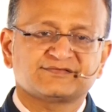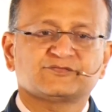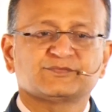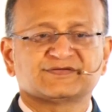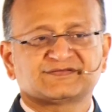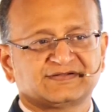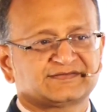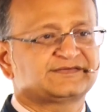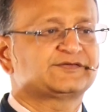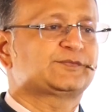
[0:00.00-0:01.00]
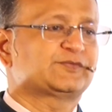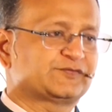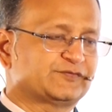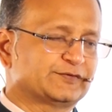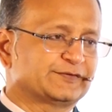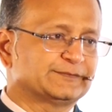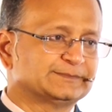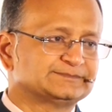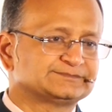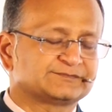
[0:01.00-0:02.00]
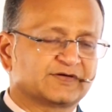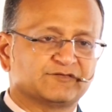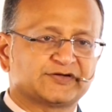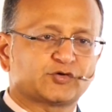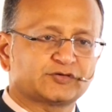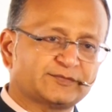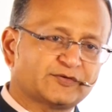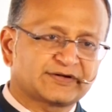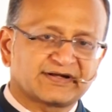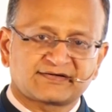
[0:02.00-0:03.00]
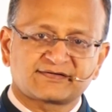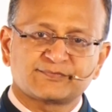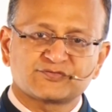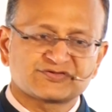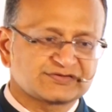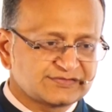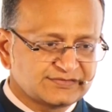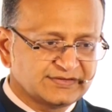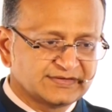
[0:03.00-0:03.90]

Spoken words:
of mistakes in your portfolio. We talked about attribution